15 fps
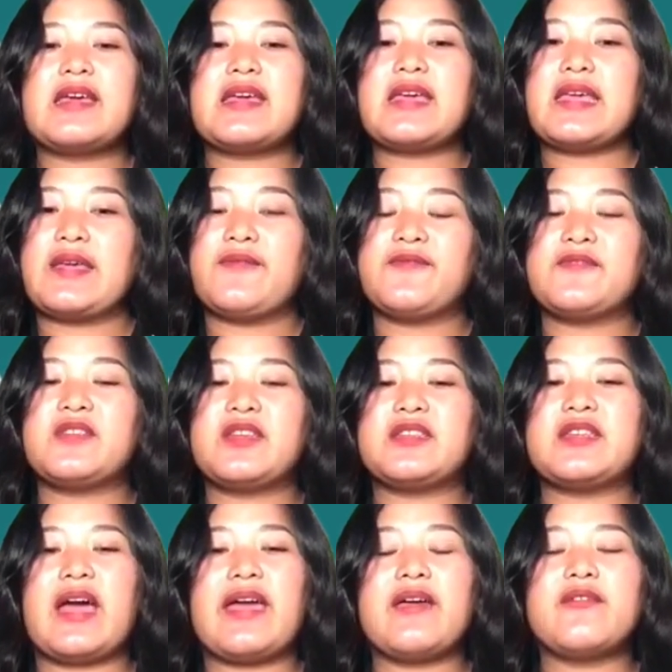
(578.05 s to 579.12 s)
If the
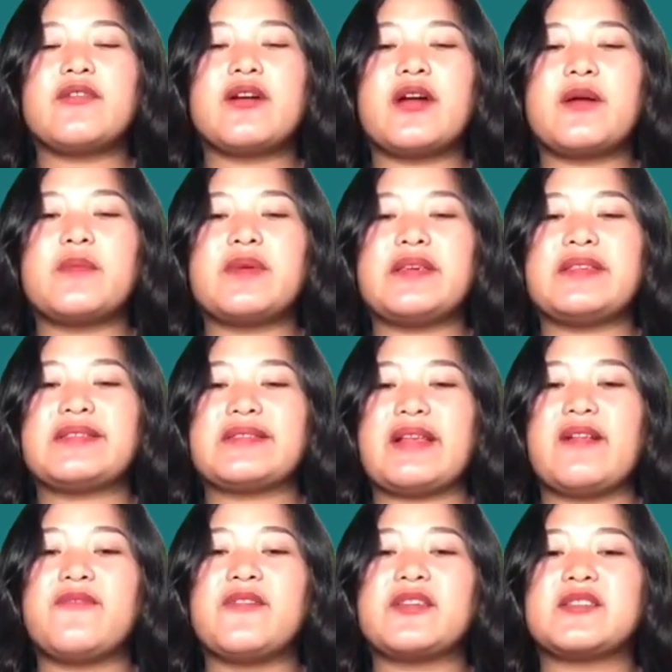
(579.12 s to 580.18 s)
diagram is
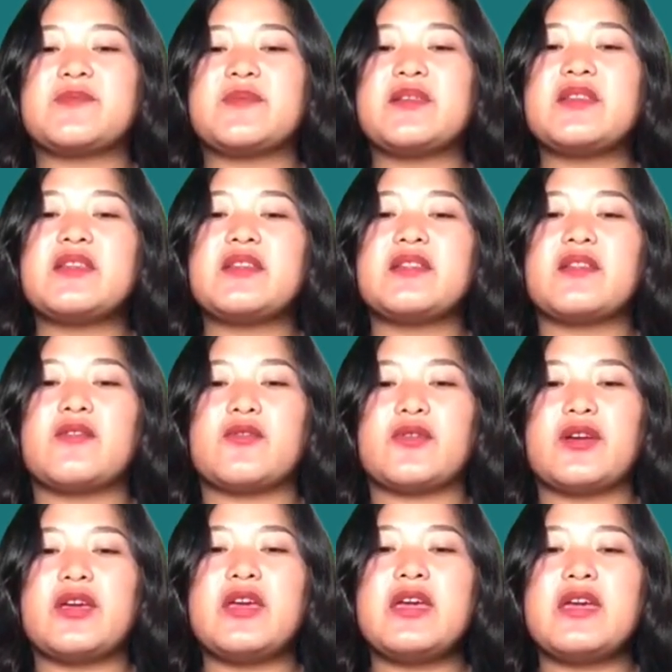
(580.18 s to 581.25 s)

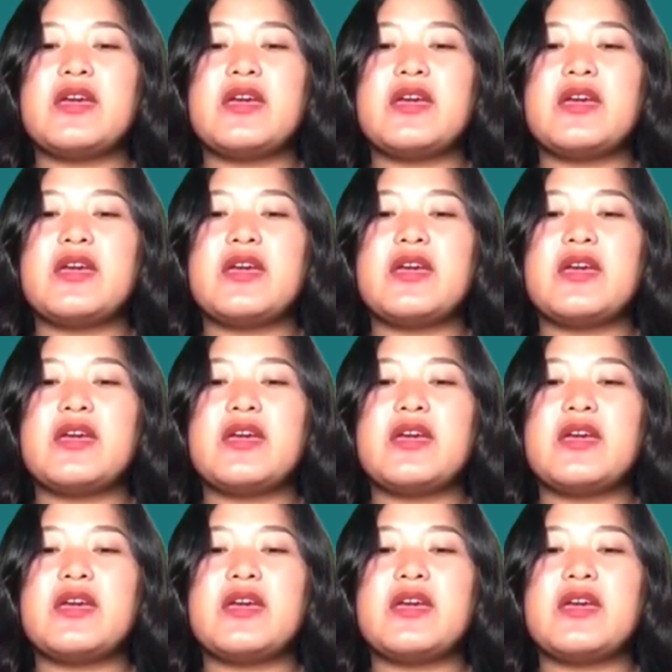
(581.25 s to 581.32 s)
self-explanatory,